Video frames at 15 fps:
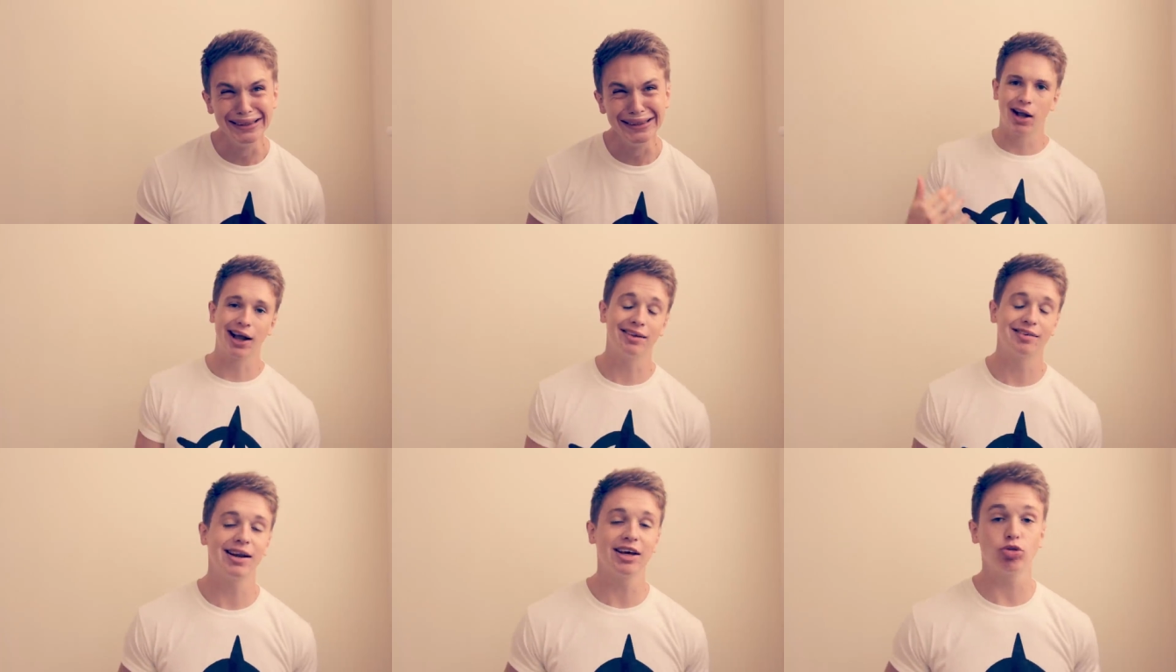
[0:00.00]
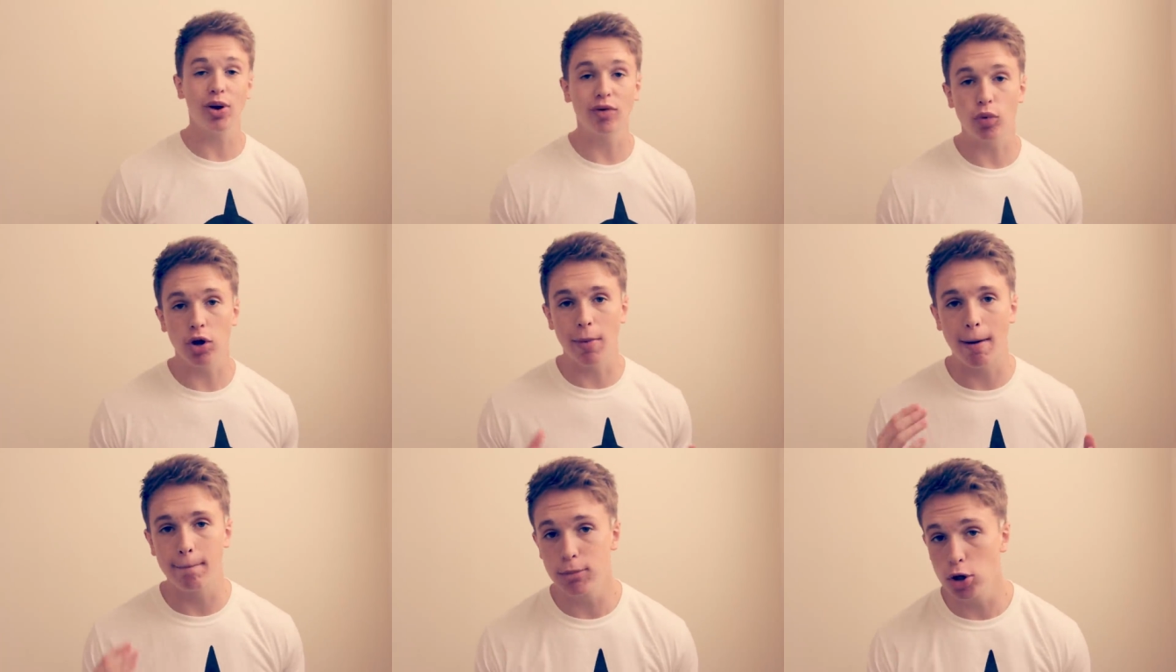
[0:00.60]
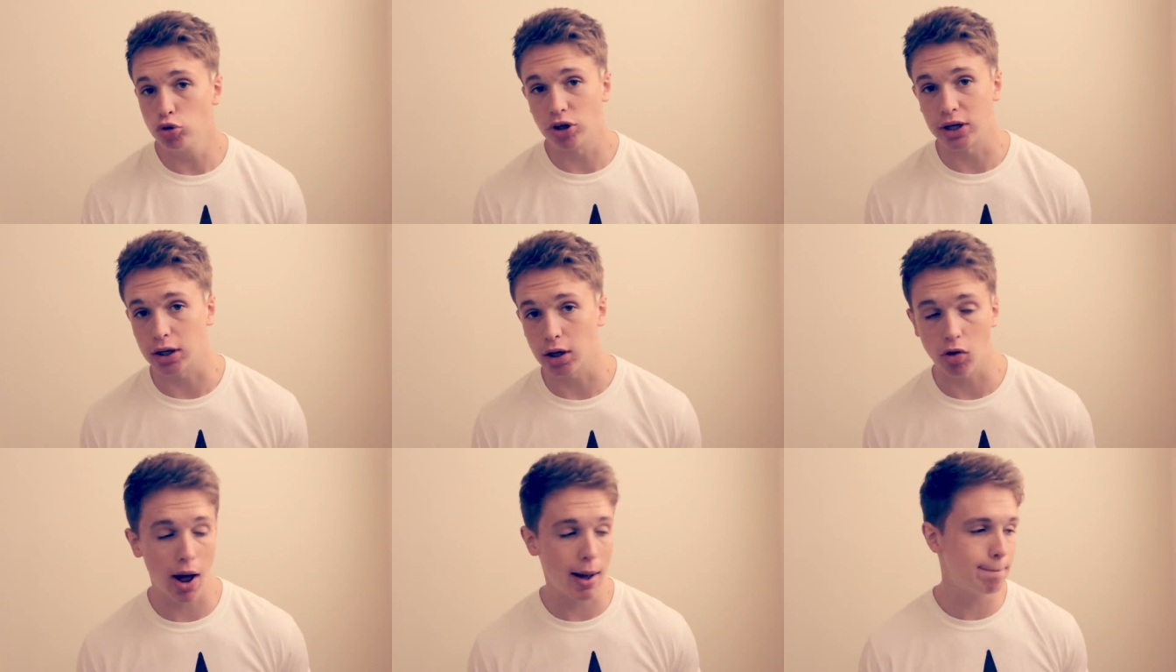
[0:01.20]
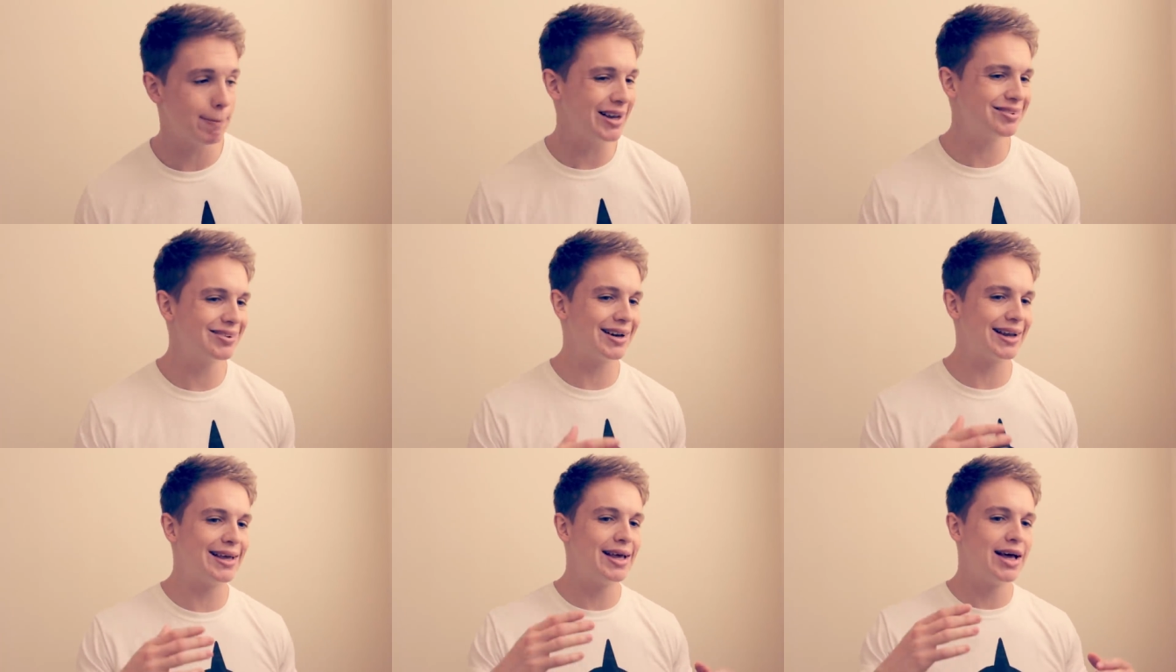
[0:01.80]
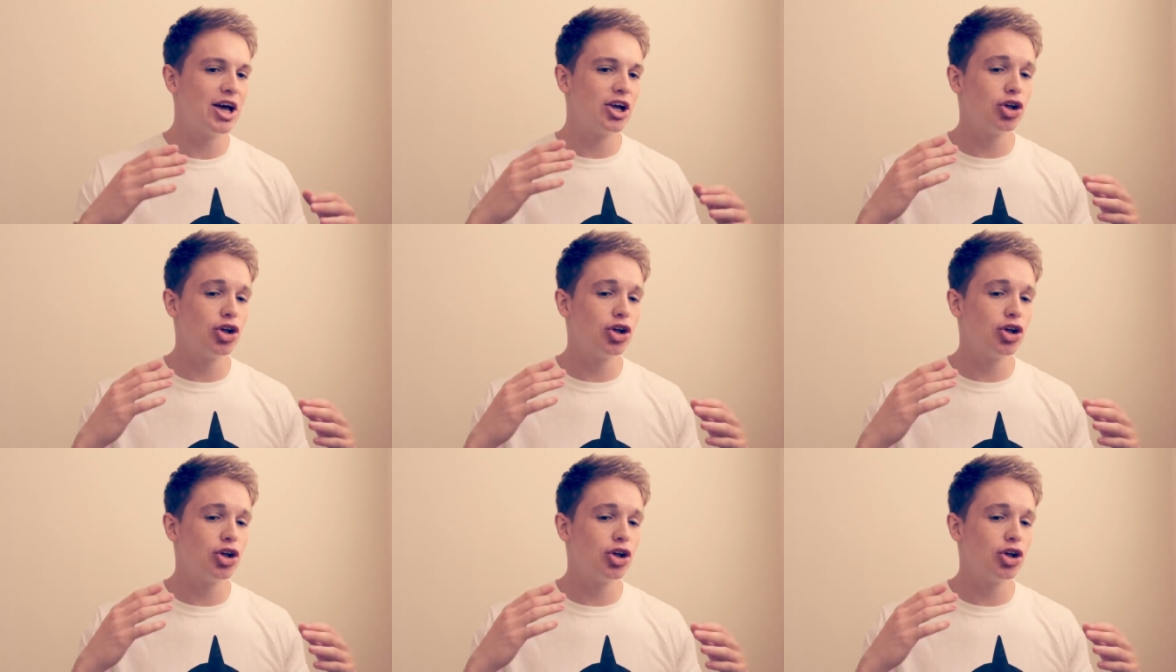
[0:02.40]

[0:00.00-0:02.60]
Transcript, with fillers: Okay, so next we have one about music, all right, and basically,